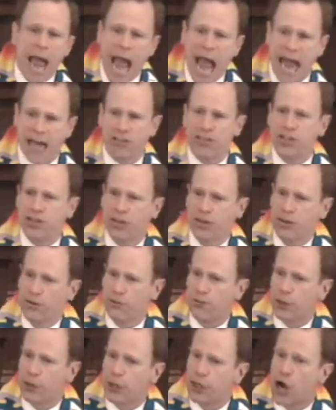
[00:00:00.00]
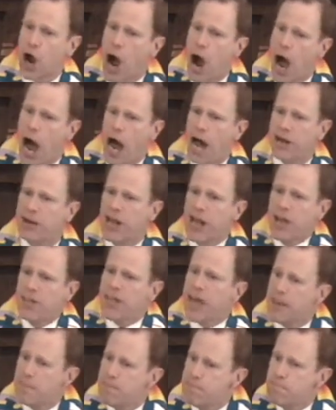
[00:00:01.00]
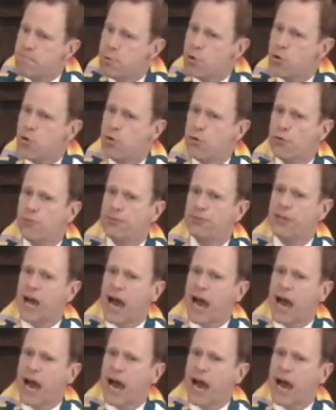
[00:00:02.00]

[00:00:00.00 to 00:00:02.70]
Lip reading: passion for God that moved